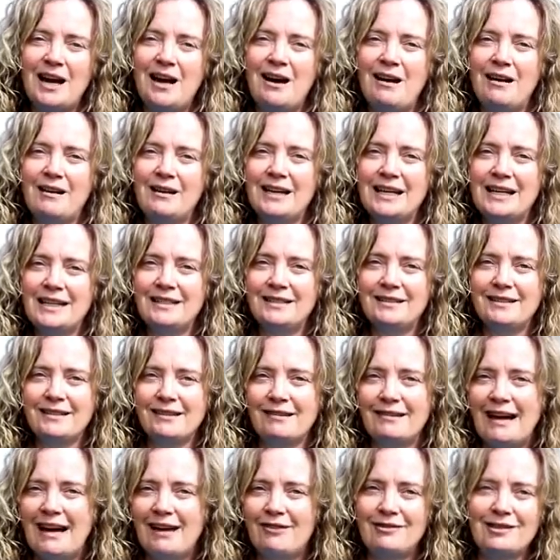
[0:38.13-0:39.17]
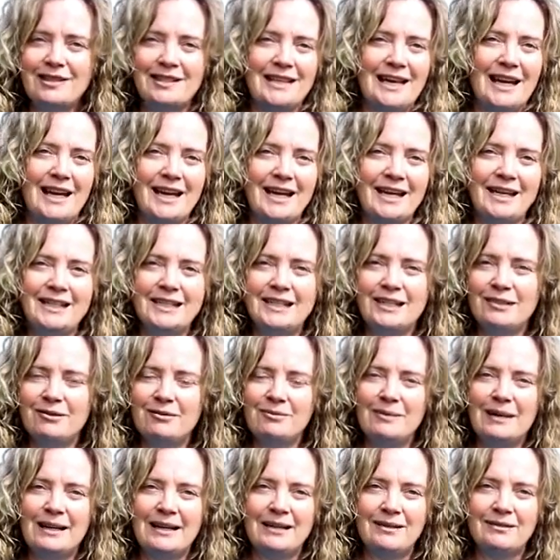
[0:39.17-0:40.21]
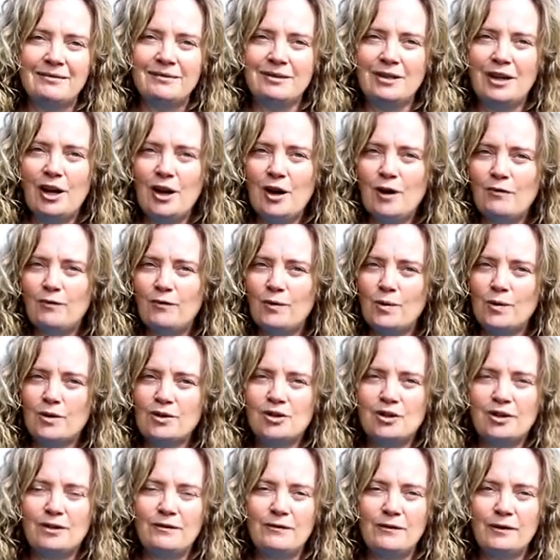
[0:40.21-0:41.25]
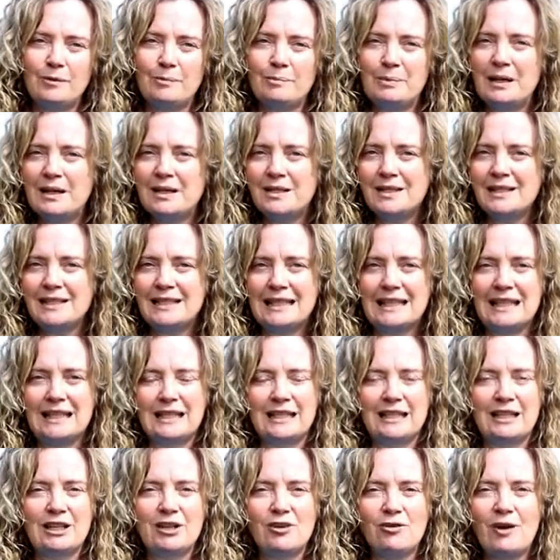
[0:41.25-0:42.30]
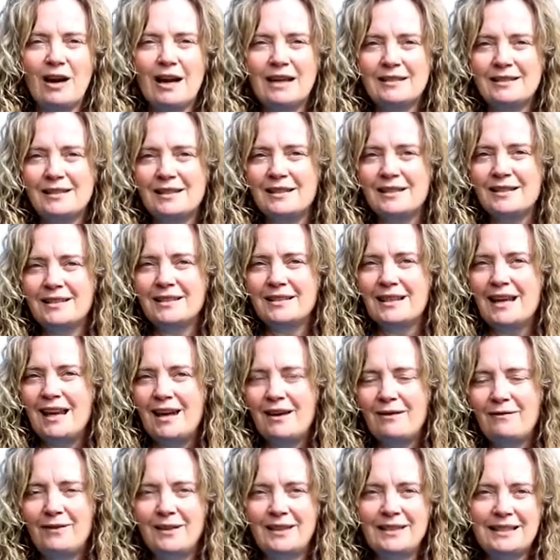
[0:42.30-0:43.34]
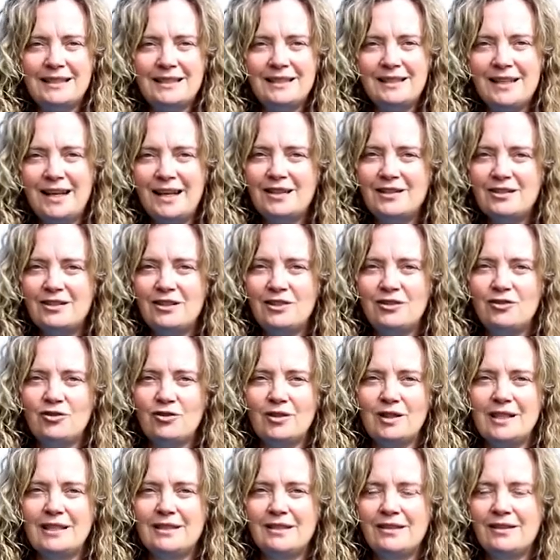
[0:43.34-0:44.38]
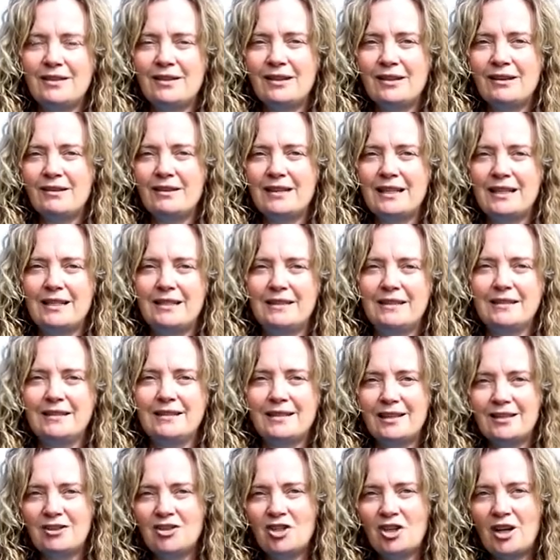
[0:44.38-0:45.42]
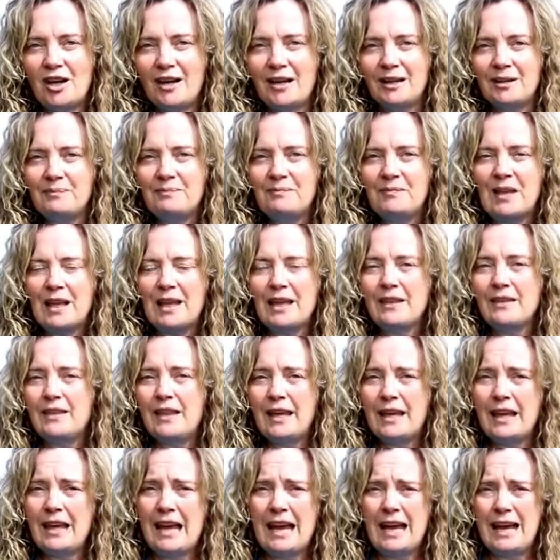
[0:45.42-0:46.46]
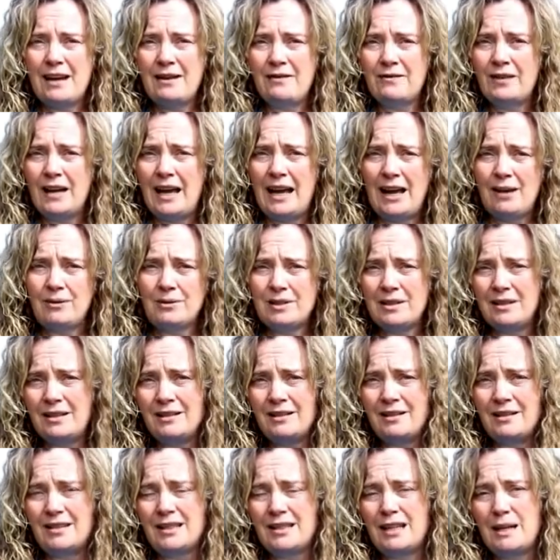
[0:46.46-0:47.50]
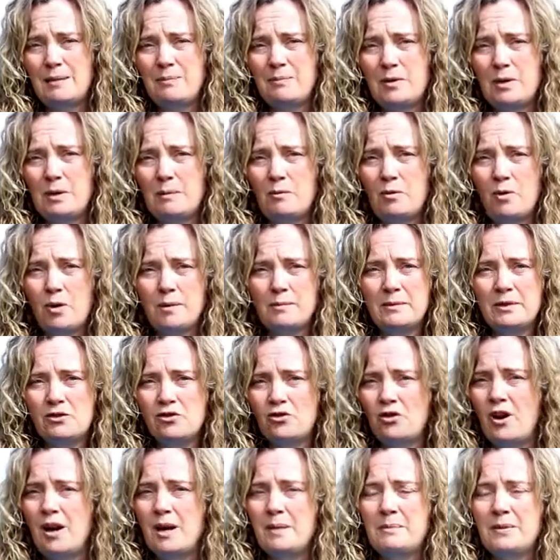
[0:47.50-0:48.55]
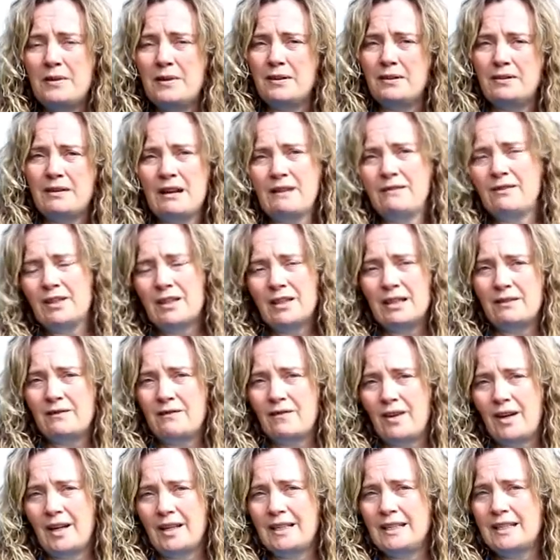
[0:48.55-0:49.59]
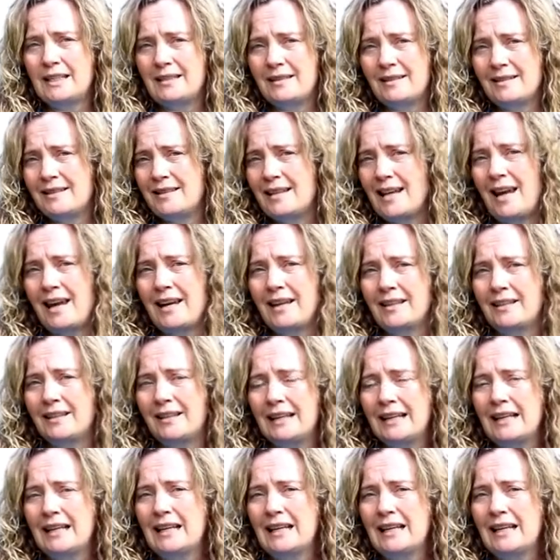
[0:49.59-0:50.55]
Our hens are outside year-round, foraging for bugs, eating grasses, finding tasty treats. They're in the sunshine. They have houses to keep them warm and dry, but they're never confined inside.